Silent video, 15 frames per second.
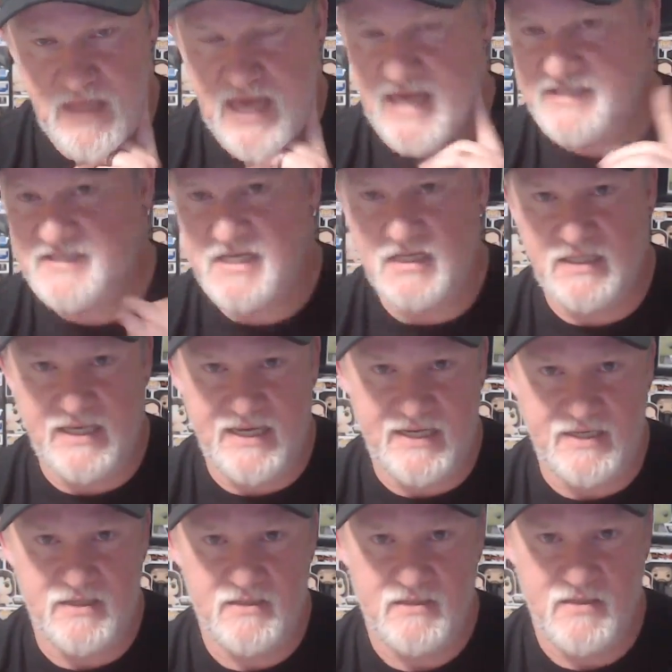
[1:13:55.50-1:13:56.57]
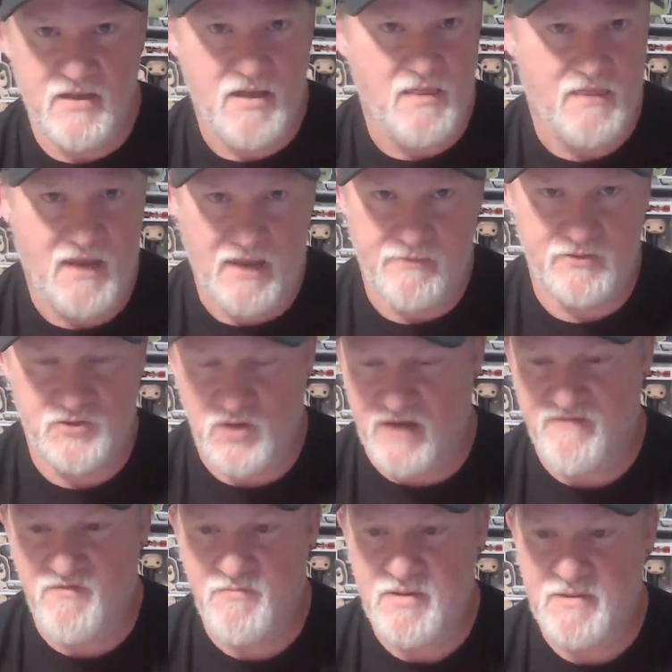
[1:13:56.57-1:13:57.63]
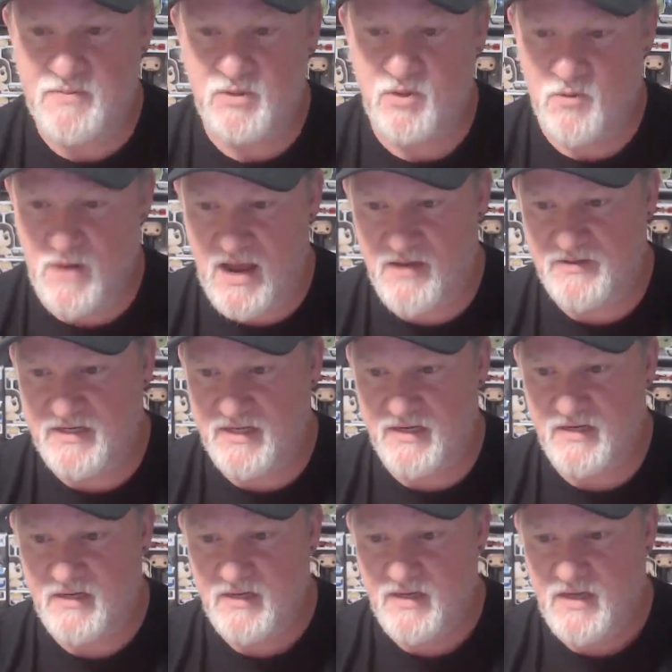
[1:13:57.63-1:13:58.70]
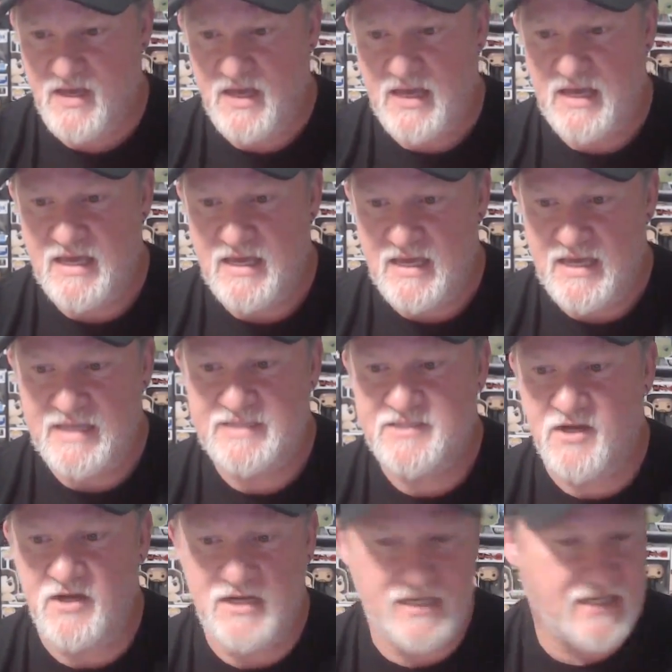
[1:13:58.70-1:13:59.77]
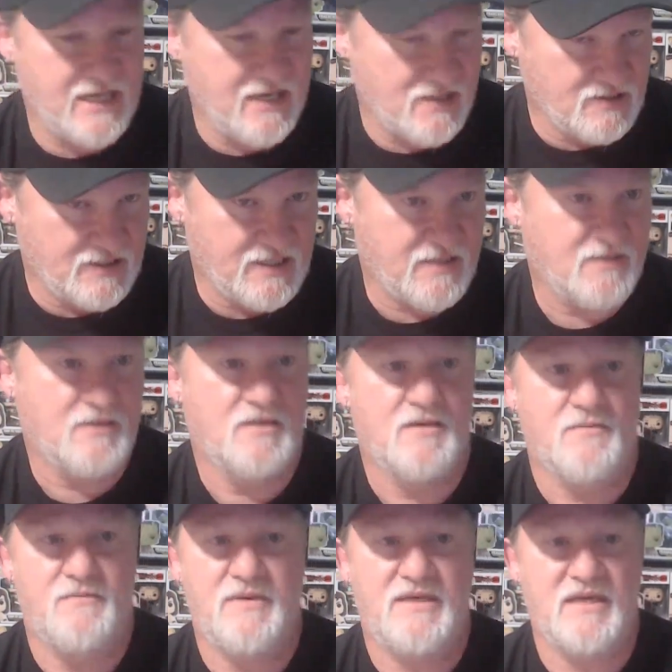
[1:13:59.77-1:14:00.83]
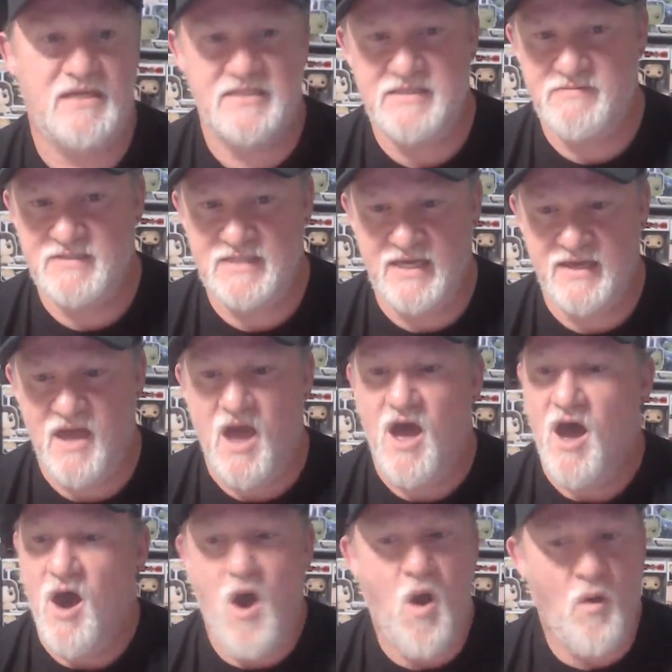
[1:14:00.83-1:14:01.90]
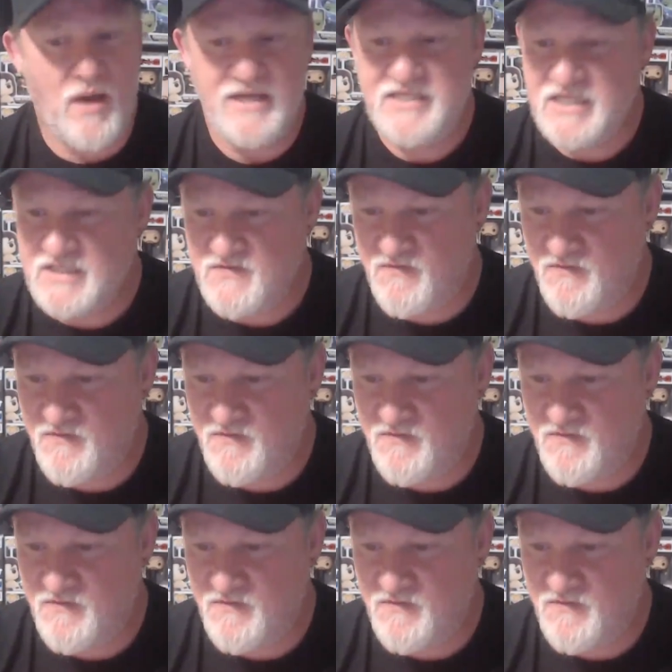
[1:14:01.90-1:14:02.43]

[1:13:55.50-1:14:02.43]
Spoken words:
Escalade that I was driving people around in, he started giggling because he was like, oh, I just